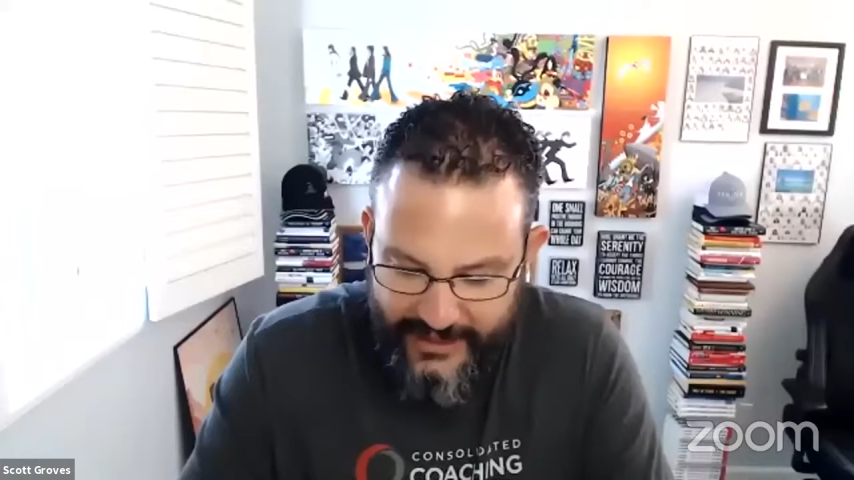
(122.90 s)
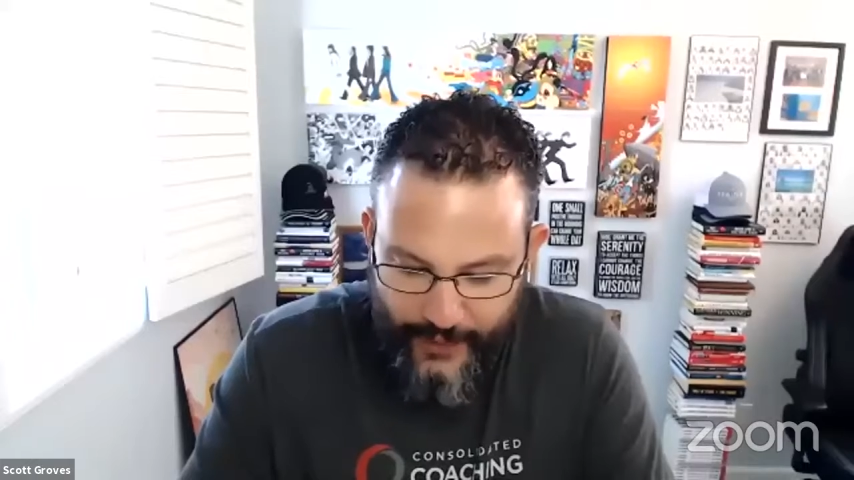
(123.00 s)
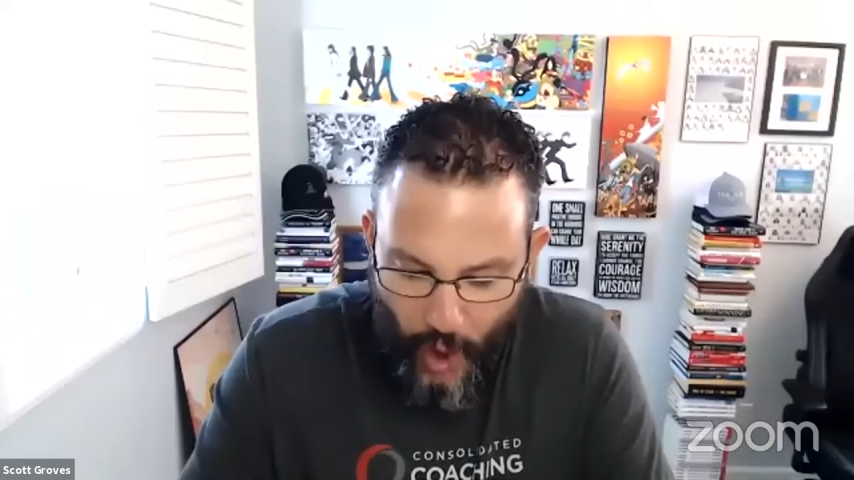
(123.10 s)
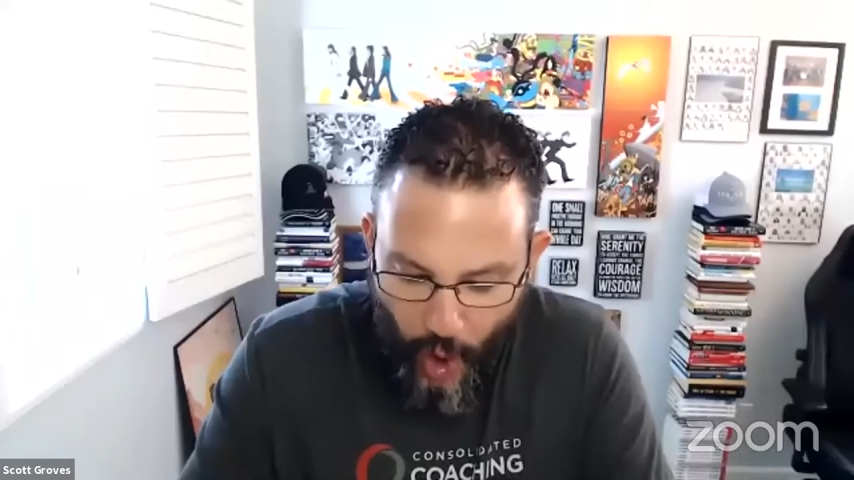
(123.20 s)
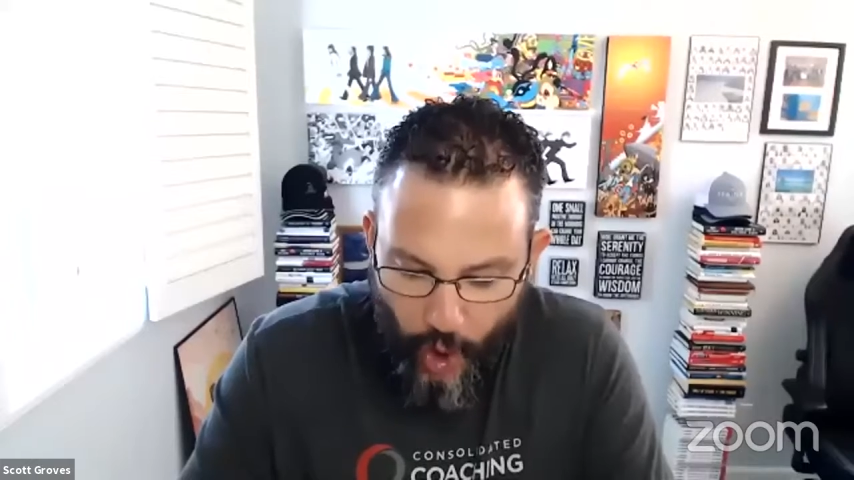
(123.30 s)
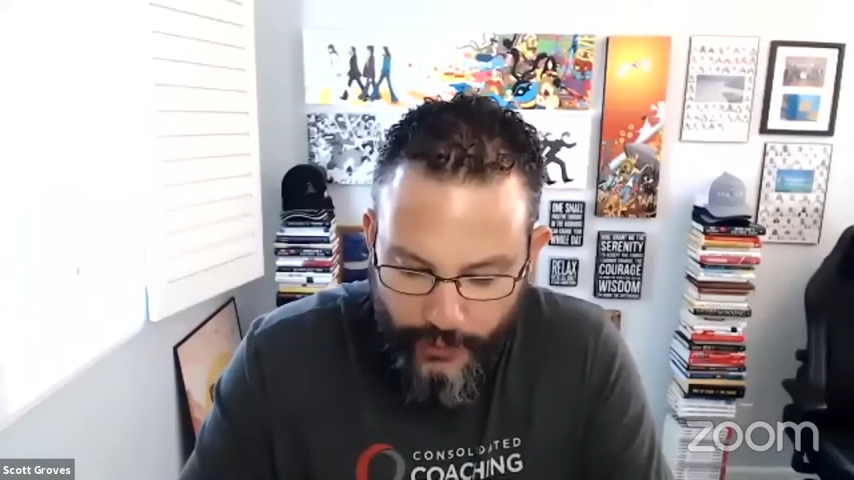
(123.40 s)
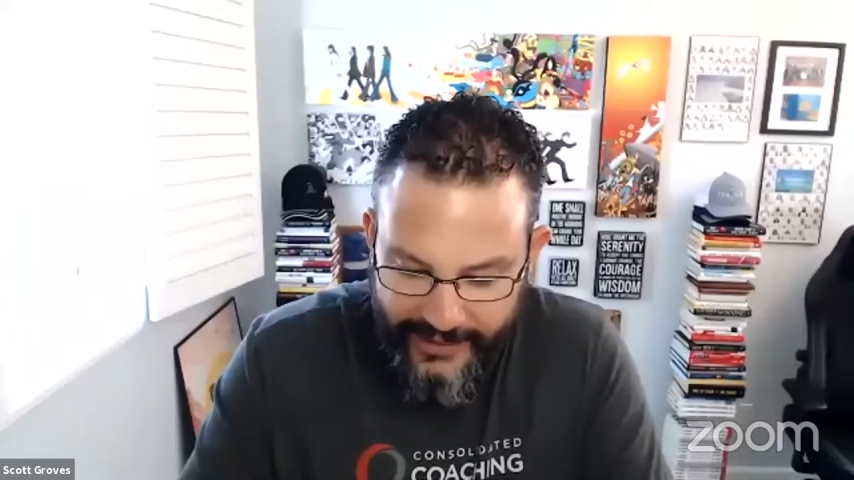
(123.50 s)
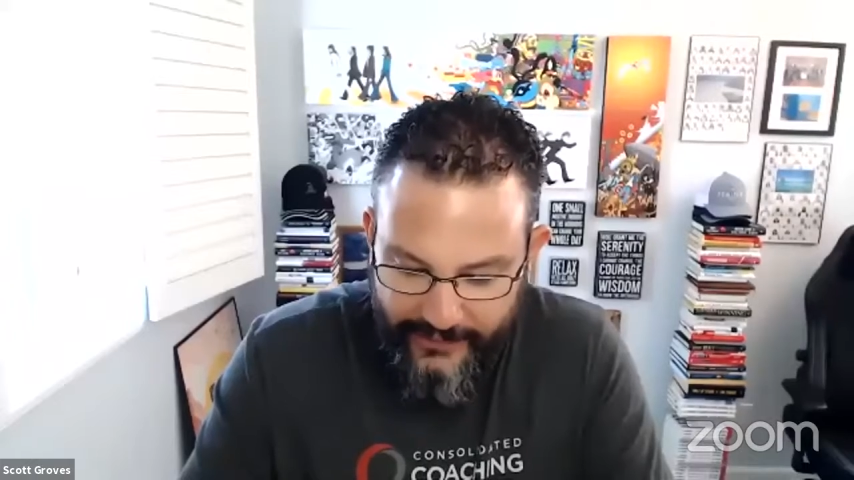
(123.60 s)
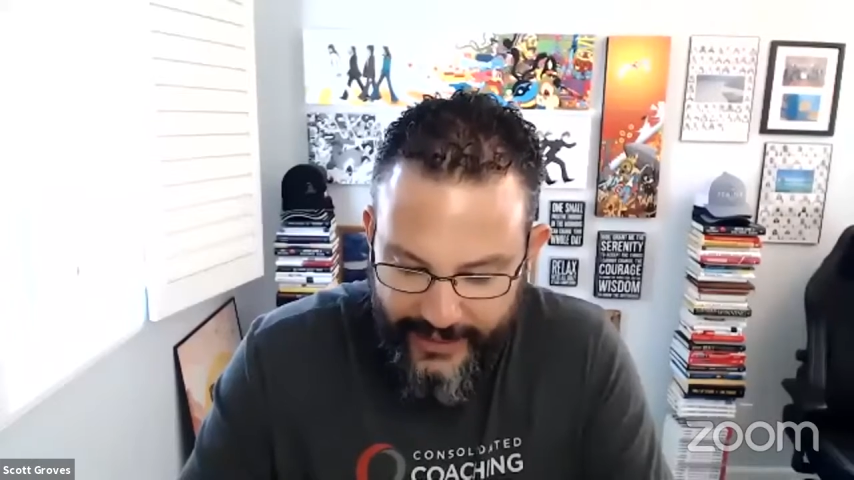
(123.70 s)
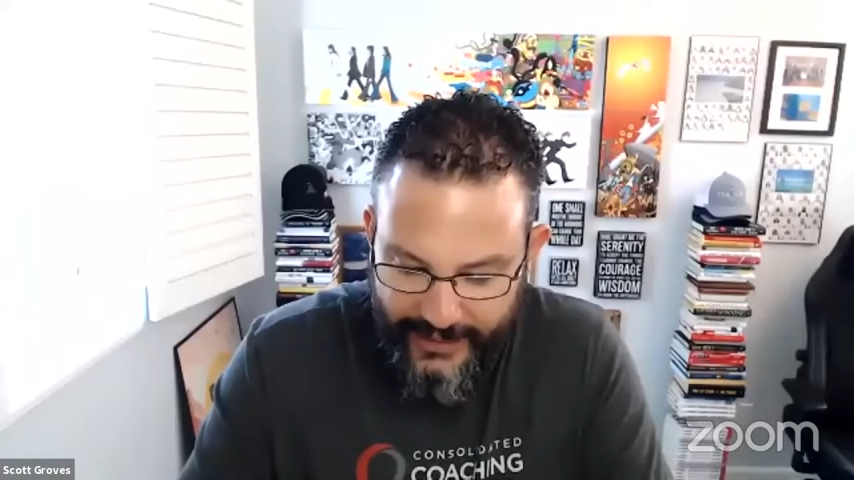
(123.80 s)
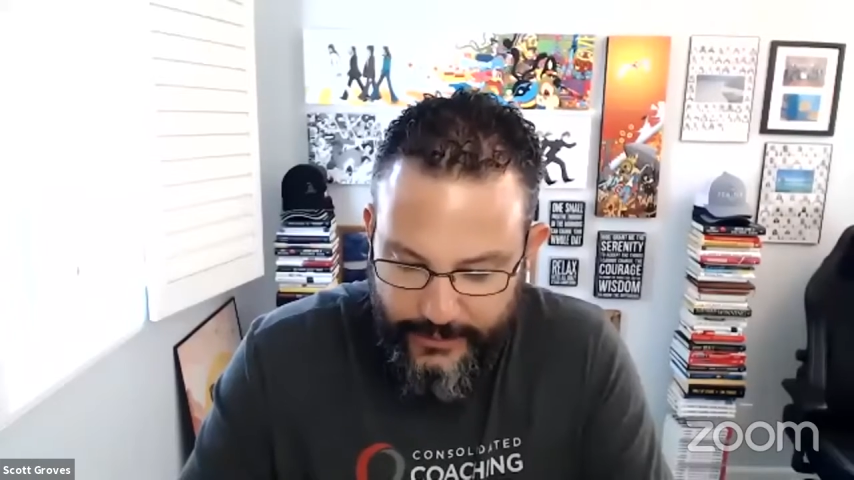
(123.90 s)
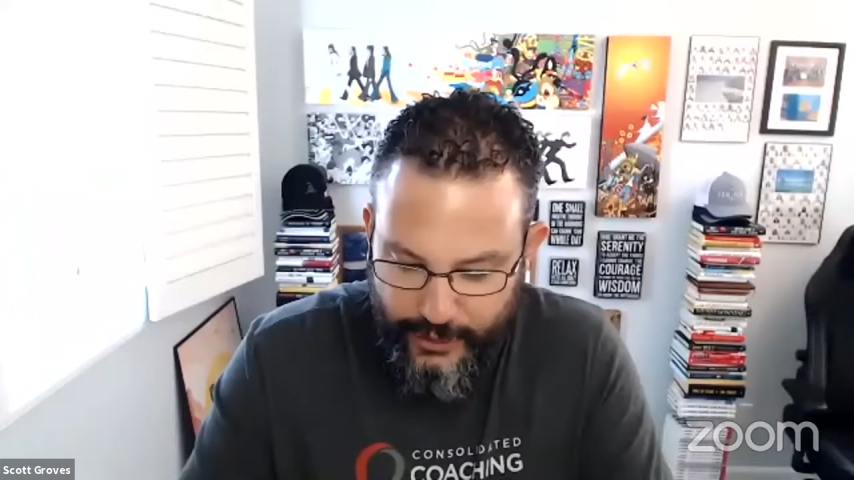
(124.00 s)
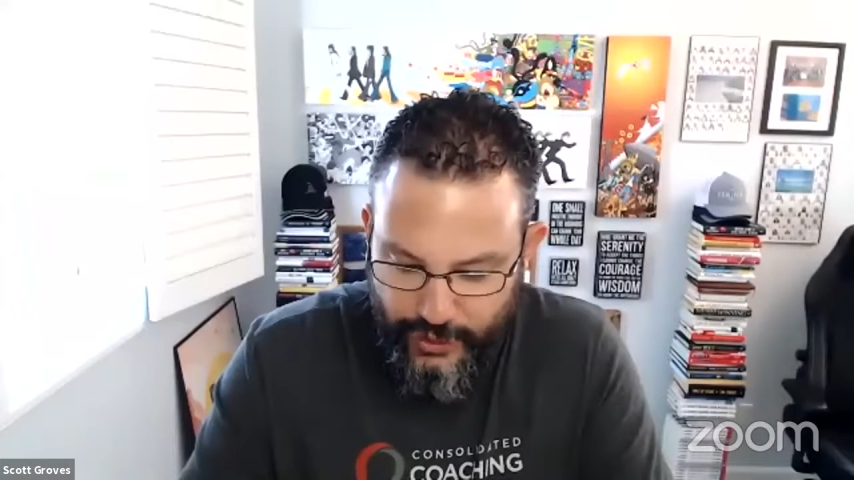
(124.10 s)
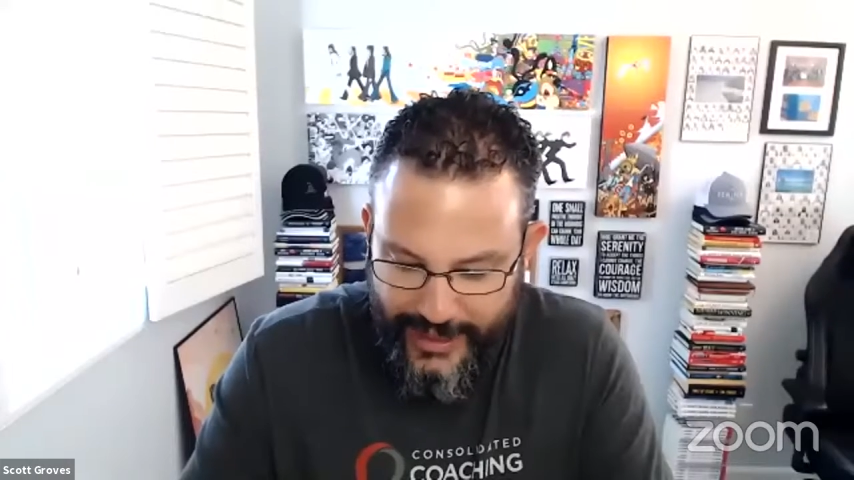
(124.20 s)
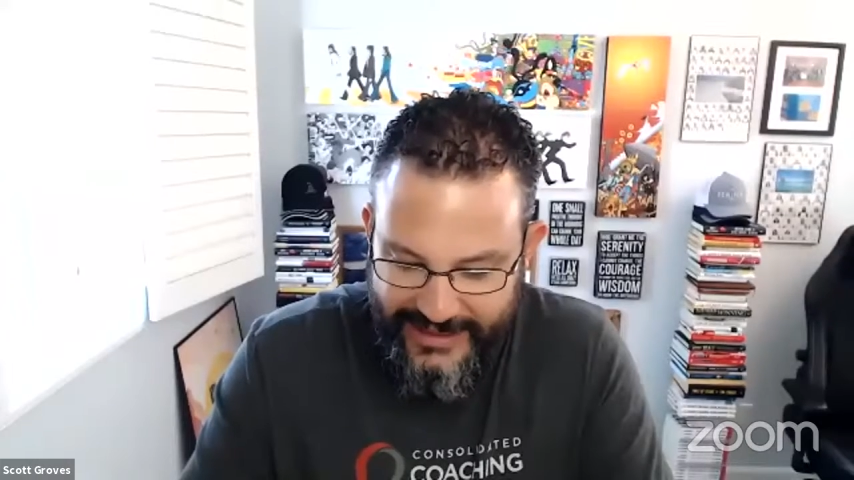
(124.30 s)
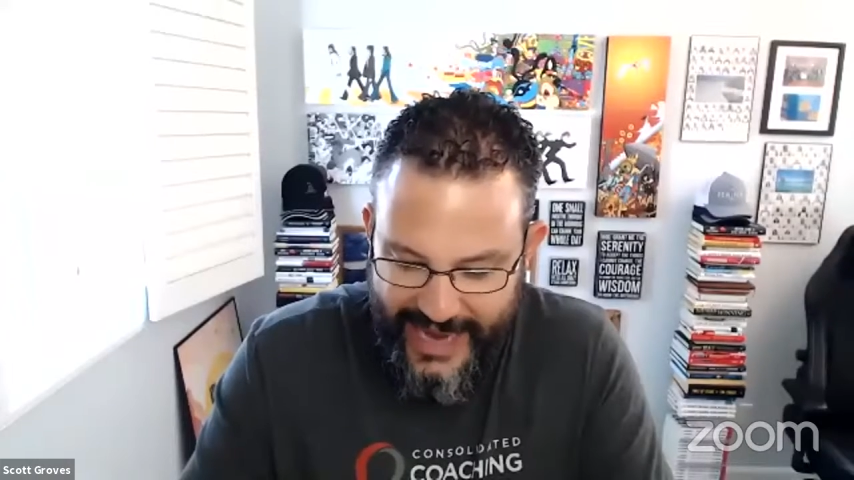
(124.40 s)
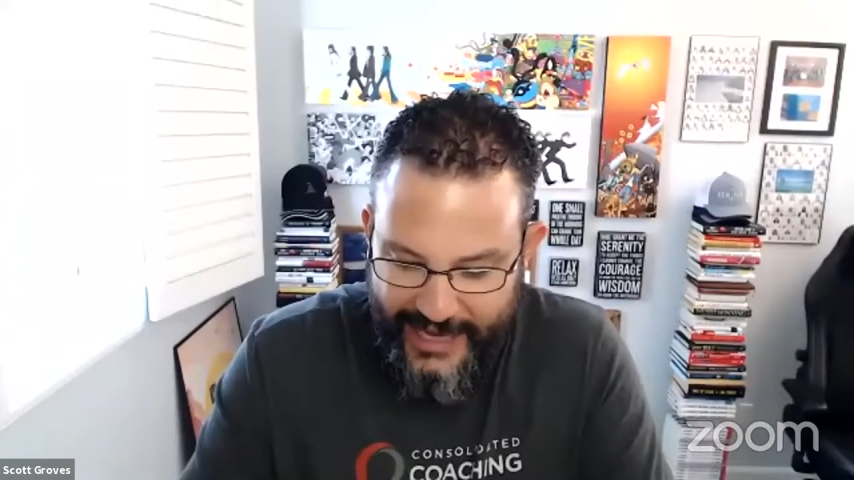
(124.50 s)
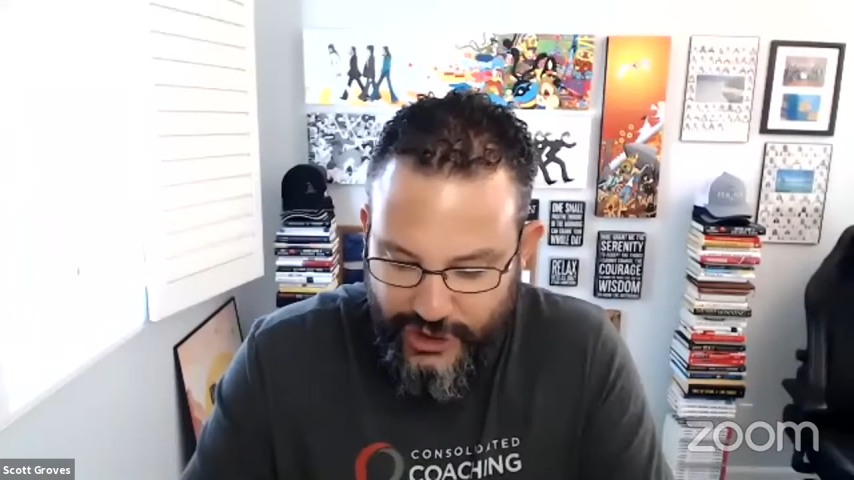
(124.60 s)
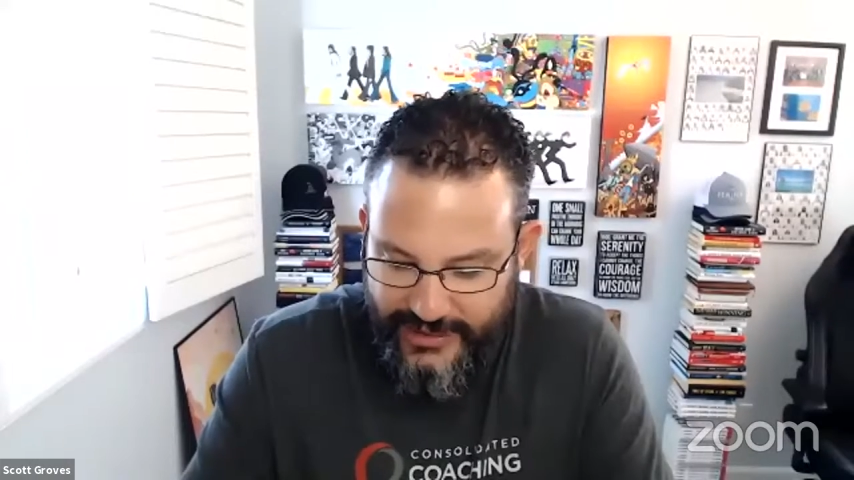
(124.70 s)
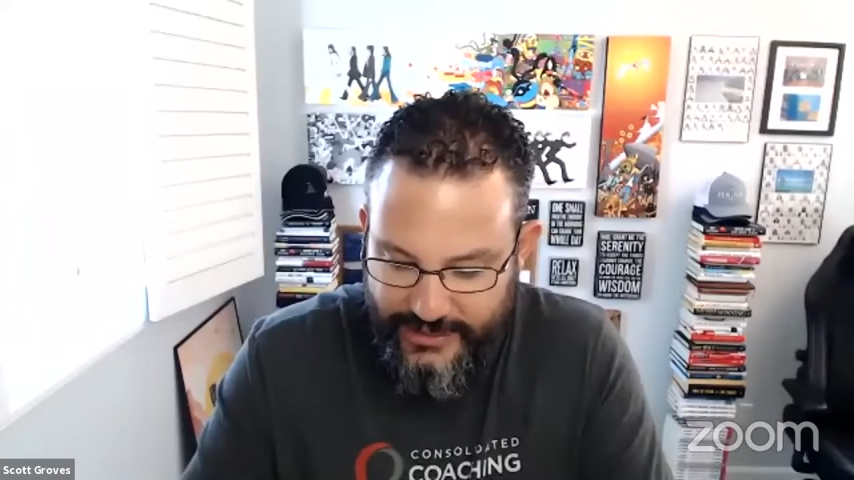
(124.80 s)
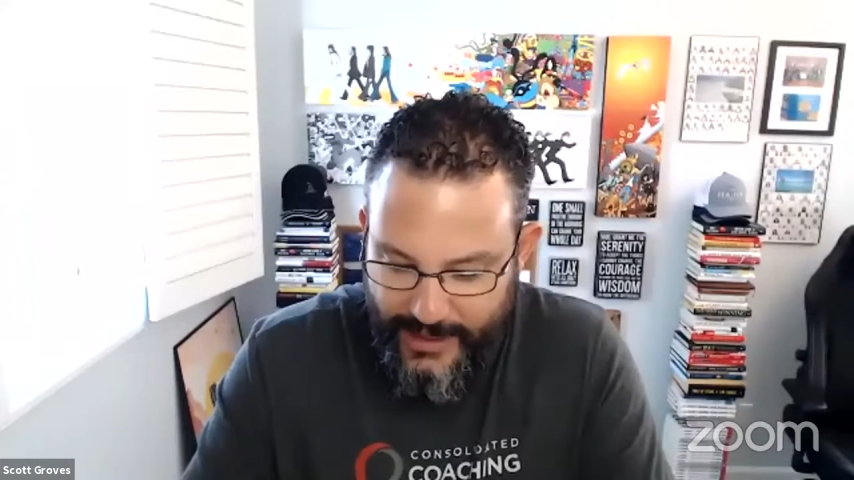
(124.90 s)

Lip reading: of all the available transactions and